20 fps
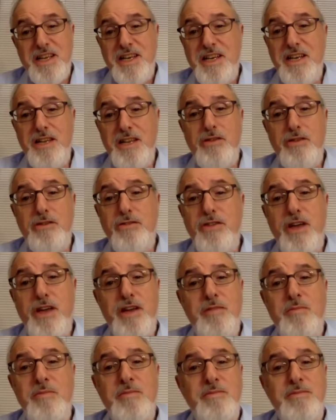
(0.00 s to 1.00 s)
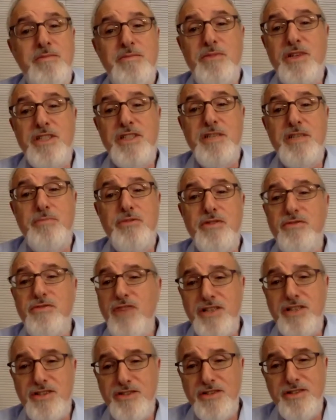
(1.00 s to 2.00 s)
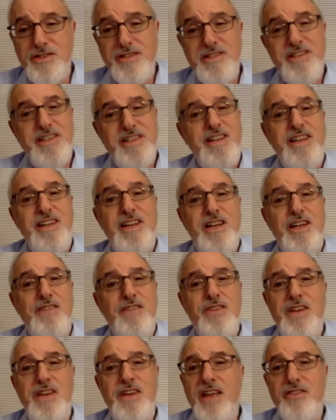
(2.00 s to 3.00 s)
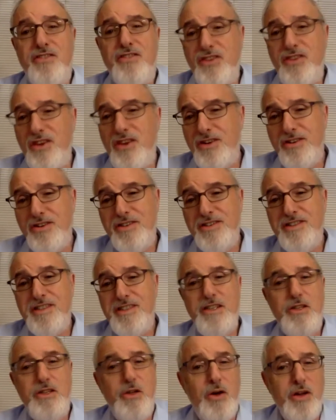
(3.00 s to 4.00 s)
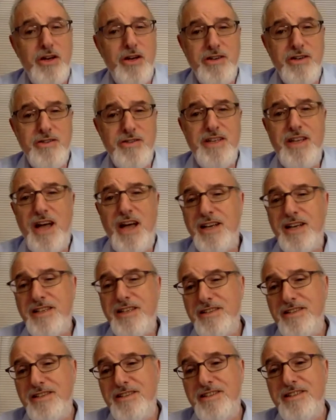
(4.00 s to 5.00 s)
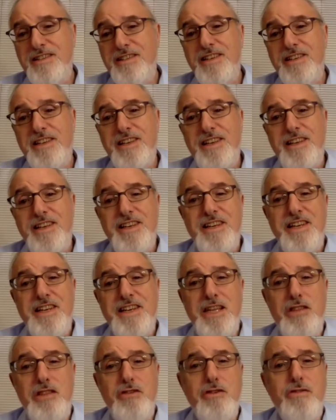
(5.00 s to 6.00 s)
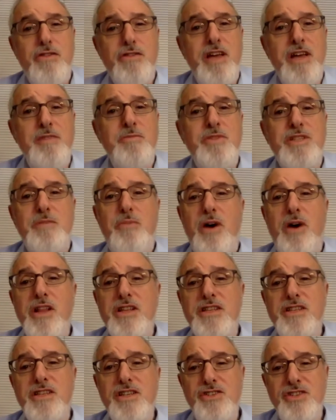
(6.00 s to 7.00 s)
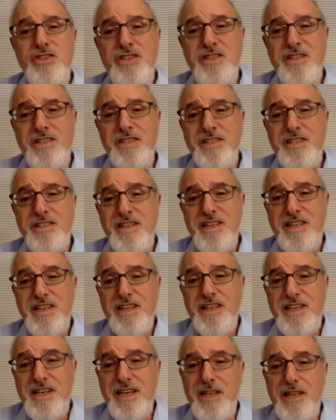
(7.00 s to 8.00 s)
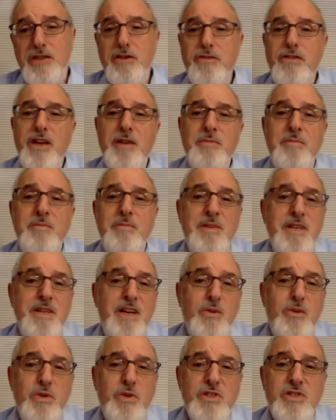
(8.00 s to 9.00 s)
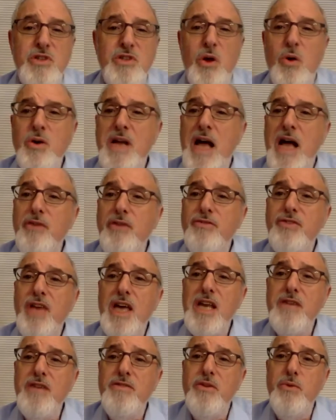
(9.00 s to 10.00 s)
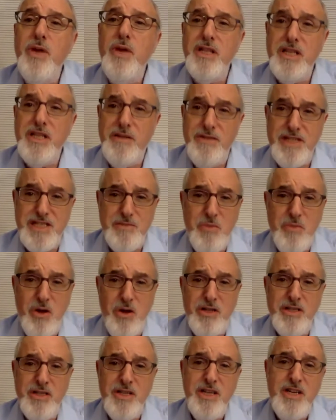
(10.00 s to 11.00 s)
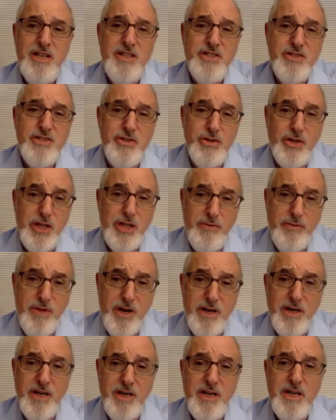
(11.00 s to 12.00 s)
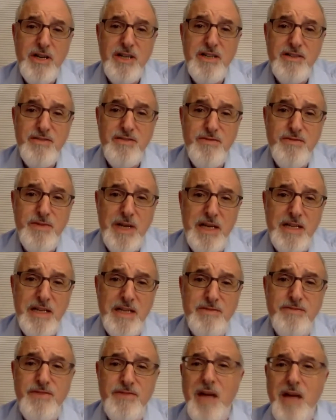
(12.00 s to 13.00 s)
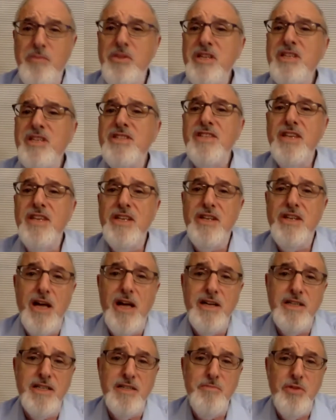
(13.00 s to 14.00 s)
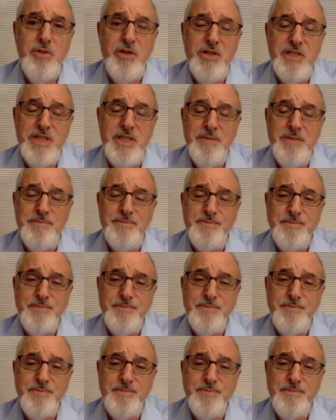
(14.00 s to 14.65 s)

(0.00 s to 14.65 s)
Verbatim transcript: Neither of them was a professor, a financier, a lawyer, a doctor. Neither of them was a politician. Neither of them was known outside of the relatively small circle of their uh, family and synagogue community.